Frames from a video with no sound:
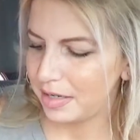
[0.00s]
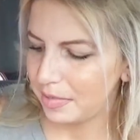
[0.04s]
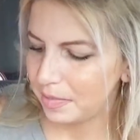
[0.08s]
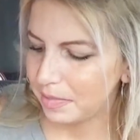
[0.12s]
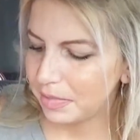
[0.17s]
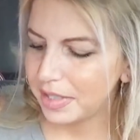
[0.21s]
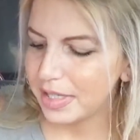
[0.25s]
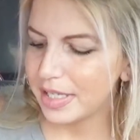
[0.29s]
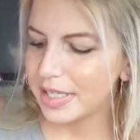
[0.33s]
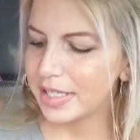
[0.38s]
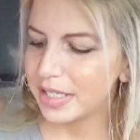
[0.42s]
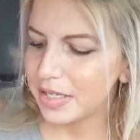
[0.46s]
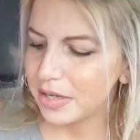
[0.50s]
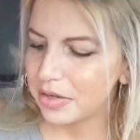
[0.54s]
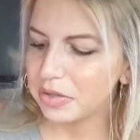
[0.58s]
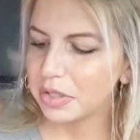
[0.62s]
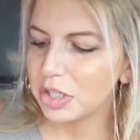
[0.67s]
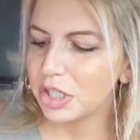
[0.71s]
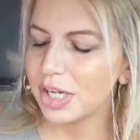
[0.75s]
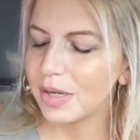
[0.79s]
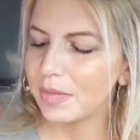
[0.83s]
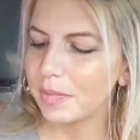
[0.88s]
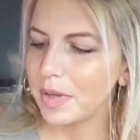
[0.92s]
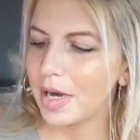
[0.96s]
Please don't
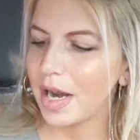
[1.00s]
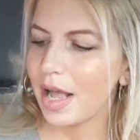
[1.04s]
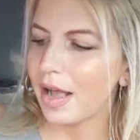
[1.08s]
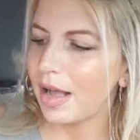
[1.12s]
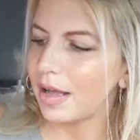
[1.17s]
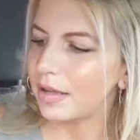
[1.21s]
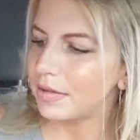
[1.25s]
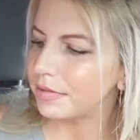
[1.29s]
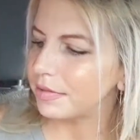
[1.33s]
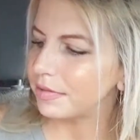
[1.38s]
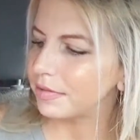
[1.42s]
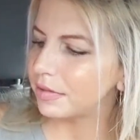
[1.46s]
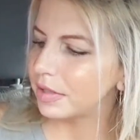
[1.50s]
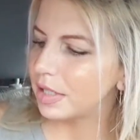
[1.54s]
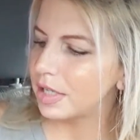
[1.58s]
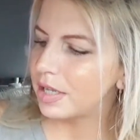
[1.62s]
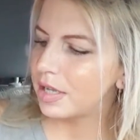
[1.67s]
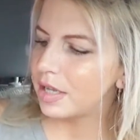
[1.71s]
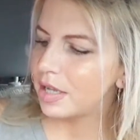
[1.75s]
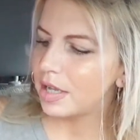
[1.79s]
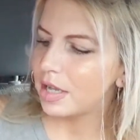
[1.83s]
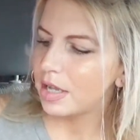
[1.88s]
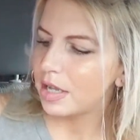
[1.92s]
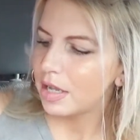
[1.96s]
chip it off.
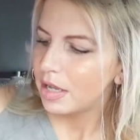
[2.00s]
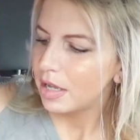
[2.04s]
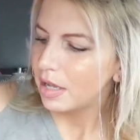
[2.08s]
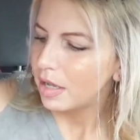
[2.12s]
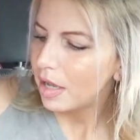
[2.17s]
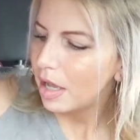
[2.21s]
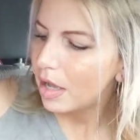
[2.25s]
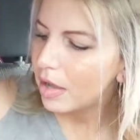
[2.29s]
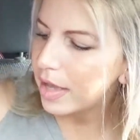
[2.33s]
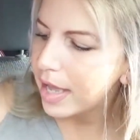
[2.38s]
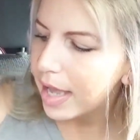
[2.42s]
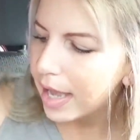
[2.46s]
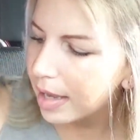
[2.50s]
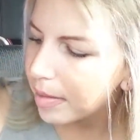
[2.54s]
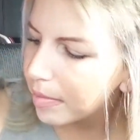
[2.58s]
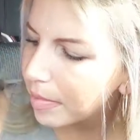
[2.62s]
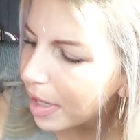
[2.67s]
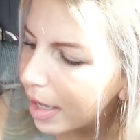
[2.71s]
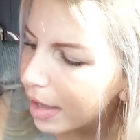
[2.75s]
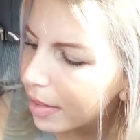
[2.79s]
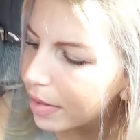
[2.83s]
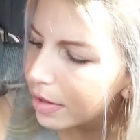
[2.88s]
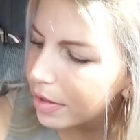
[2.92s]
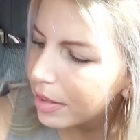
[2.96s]
Okay,
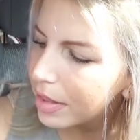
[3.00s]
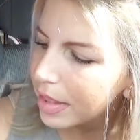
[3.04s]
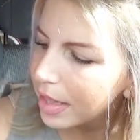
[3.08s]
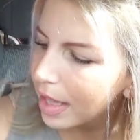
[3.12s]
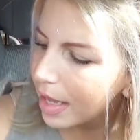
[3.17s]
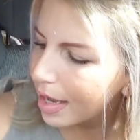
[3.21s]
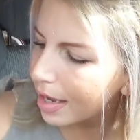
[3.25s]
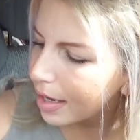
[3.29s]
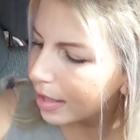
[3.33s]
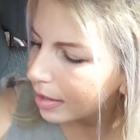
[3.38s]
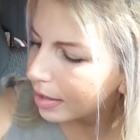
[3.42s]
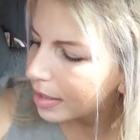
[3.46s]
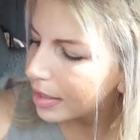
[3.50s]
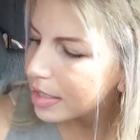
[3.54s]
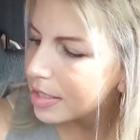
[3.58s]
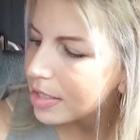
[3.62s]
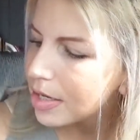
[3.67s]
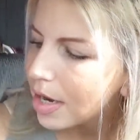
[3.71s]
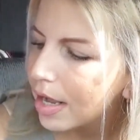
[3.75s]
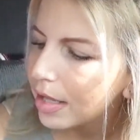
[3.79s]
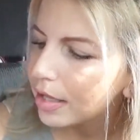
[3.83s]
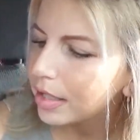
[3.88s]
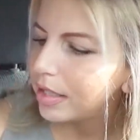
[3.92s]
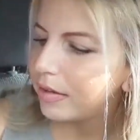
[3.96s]
but other than that, let's
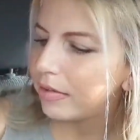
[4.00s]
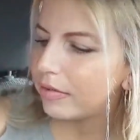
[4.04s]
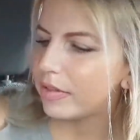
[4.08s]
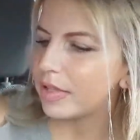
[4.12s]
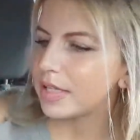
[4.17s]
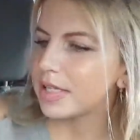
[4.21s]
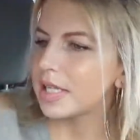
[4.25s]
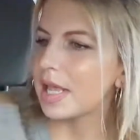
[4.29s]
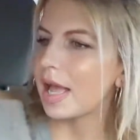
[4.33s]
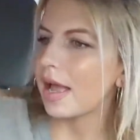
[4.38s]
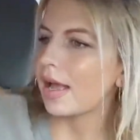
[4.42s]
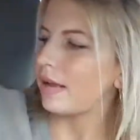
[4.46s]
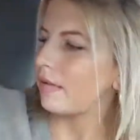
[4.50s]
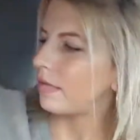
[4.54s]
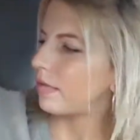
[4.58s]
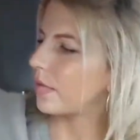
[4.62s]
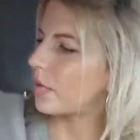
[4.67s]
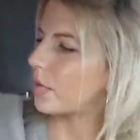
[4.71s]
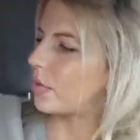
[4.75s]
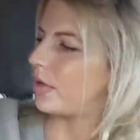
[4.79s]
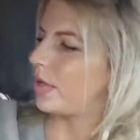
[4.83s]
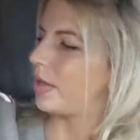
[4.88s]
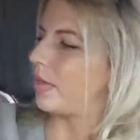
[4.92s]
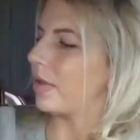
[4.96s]
not leave this
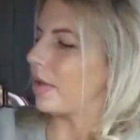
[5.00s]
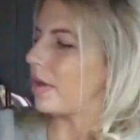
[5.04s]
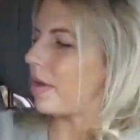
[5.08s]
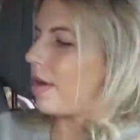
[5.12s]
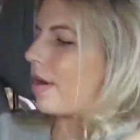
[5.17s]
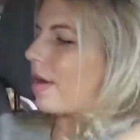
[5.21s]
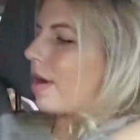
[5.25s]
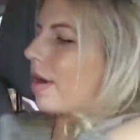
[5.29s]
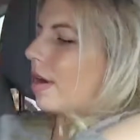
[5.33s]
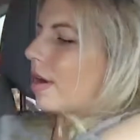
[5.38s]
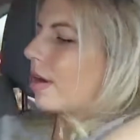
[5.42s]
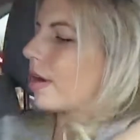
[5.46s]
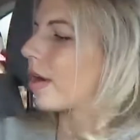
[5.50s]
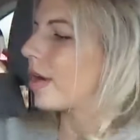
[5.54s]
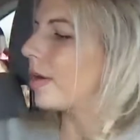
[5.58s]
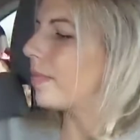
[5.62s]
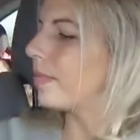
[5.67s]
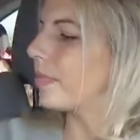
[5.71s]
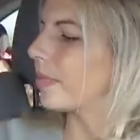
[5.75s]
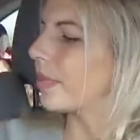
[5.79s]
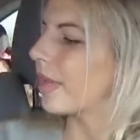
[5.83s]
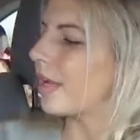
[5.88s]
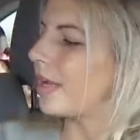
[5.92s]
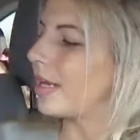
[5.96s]
iPhone in the car.
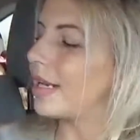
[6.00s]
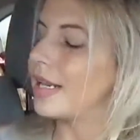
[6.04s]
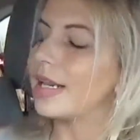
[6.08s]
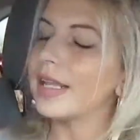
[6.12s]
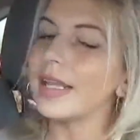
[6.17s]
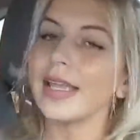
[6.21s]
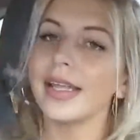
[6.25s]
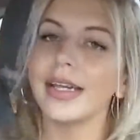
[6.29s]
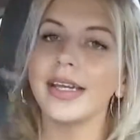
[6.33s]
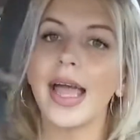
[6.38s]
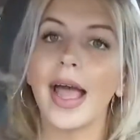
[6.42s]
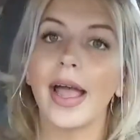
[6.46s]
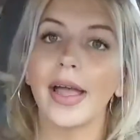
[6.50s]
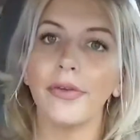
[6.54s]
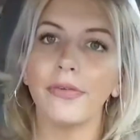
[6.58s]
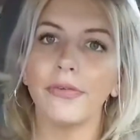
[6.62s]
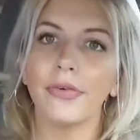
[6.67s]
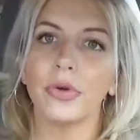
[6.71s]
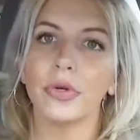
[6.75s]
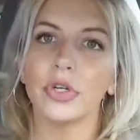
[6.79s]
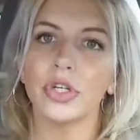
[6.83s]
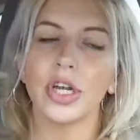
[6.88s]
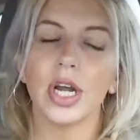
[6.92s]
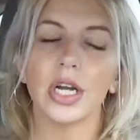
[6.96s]
I need to get an
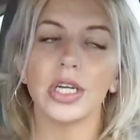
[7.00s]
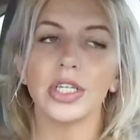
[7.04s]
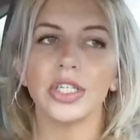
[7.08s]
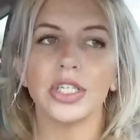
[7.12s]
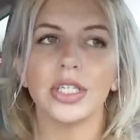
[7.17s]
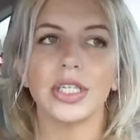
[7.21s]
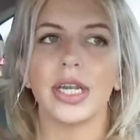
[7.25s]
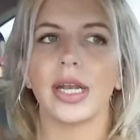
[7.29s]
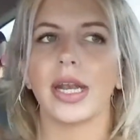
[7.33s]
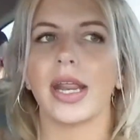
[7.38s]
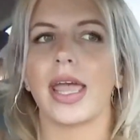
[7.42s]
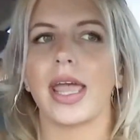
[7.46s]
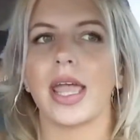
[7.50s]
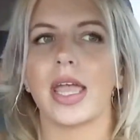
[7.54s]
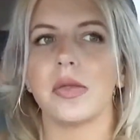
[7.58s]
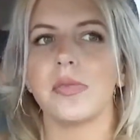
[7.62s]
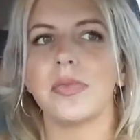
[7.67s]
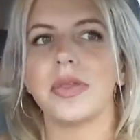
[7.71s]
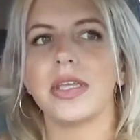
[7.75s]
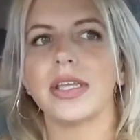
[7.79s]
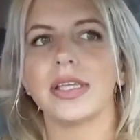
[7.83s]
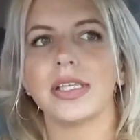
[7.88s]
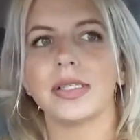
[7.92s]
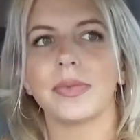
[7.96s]
iPhone charger today
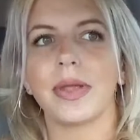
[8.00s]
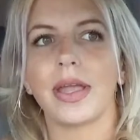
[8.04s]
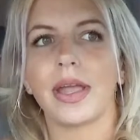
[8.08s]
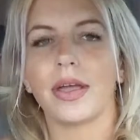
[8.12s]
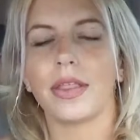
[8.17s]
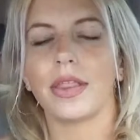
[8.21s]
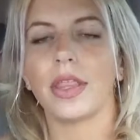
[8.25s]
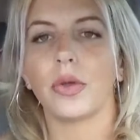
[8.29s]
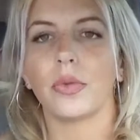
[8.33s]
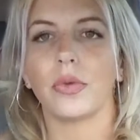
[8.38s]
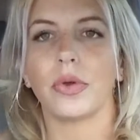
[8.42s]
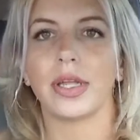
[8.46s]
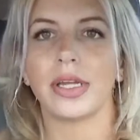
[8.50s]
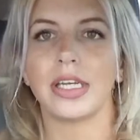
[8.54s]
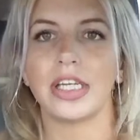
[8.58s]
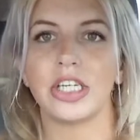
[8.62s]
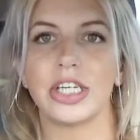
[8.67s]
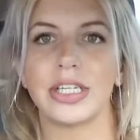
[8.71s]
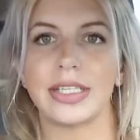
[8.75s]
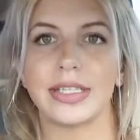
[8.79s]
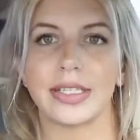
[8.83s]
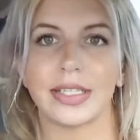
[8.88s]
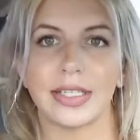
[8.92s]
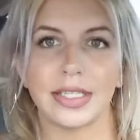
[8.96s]
because my other one
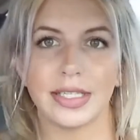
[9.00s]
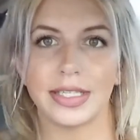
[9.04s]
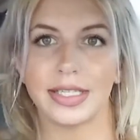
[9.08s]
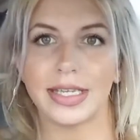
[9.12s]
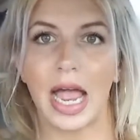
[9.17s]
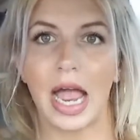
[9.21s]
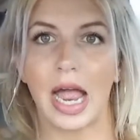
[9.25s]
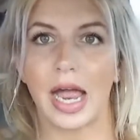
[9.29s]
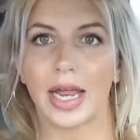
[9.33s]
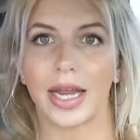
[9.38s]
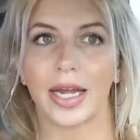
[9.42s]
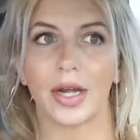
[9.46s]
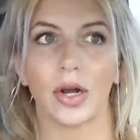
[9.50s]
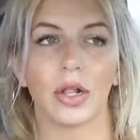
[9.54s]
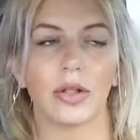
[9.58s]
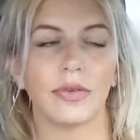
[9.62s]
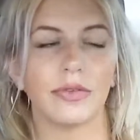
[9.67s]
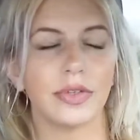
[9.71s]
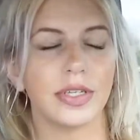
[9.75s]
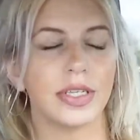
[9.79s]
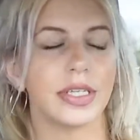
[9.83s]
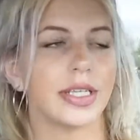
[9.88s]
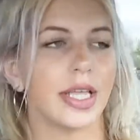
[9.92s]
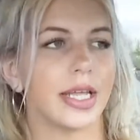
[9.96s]
just died all
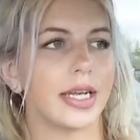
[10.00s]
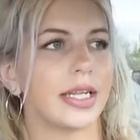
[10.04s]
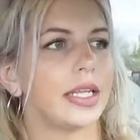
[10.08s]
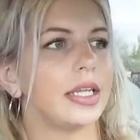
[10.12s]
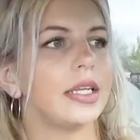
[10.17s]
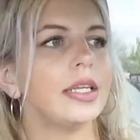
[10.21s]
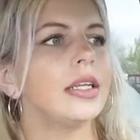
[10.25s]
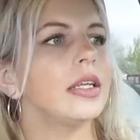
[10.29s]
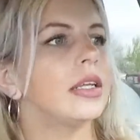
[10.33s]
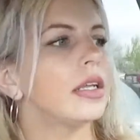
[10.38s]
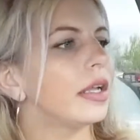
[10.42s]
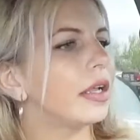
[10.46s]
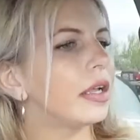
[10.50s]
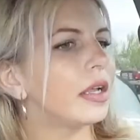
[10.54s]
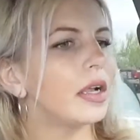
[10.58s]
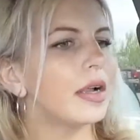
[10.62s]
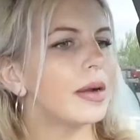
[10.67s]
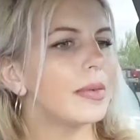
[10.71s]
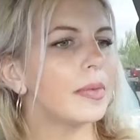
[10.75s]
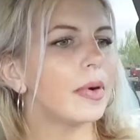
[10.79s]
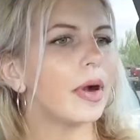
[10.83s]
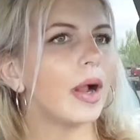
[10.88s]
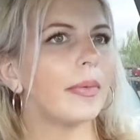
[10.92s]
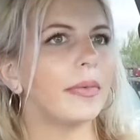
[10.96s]
of a sudden,
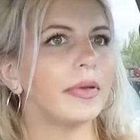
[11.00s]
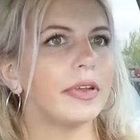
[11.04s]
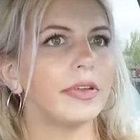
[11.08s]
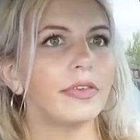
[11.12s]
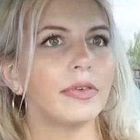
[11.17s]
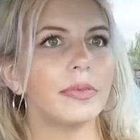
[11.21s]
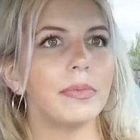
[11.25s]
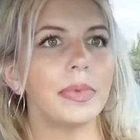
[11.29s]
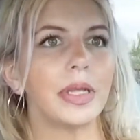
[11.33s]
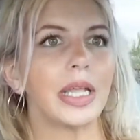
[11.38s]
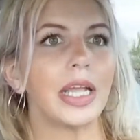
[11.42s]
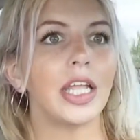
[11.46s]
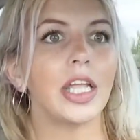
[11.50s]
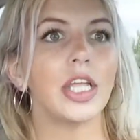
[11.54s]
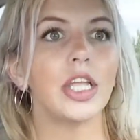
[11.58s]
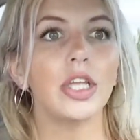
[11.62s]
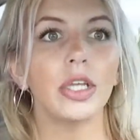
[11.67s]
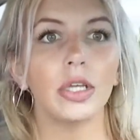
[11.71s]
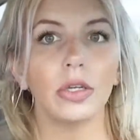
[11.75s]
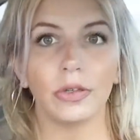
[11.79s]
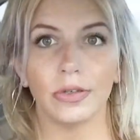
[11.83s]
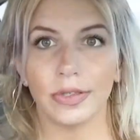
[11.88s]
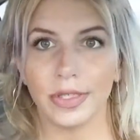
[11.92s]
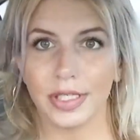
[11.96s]
probably from being
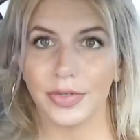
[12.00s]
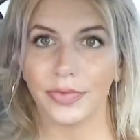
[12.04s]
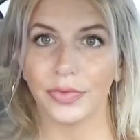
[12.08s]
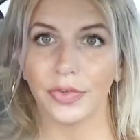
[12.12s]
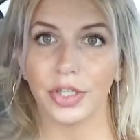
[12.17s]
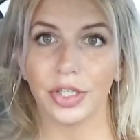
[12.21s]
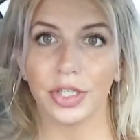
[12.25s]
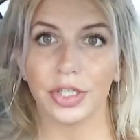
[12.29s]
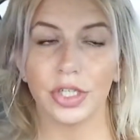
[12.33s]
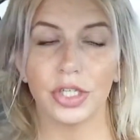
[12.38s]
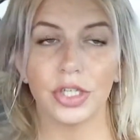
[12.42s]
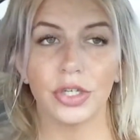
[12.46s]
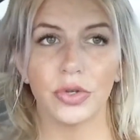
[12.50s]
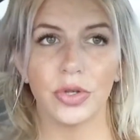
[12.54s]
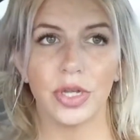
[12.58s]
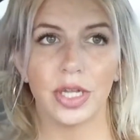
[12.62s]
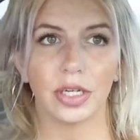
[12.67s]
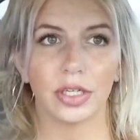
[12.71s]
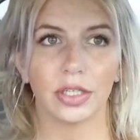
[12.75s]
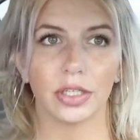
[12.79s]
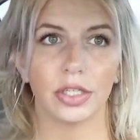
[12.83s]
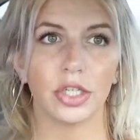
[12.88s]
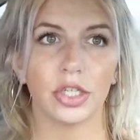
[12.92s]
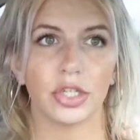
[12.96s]
used for 2
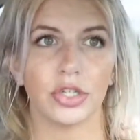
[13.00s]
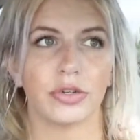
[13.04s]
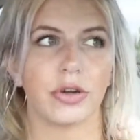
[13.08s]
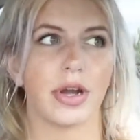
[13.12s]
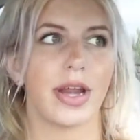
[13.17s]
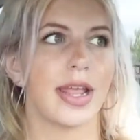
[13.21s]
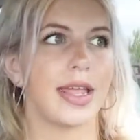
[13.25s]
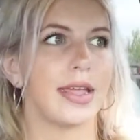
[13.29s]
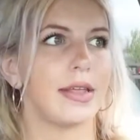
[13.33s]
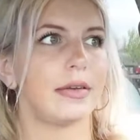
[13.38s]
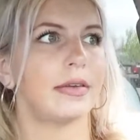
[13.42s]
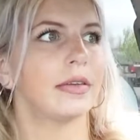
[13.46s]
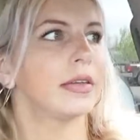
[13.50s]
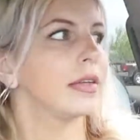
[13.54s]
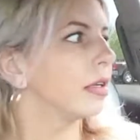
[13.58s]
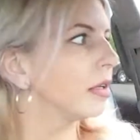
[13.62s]
years straight.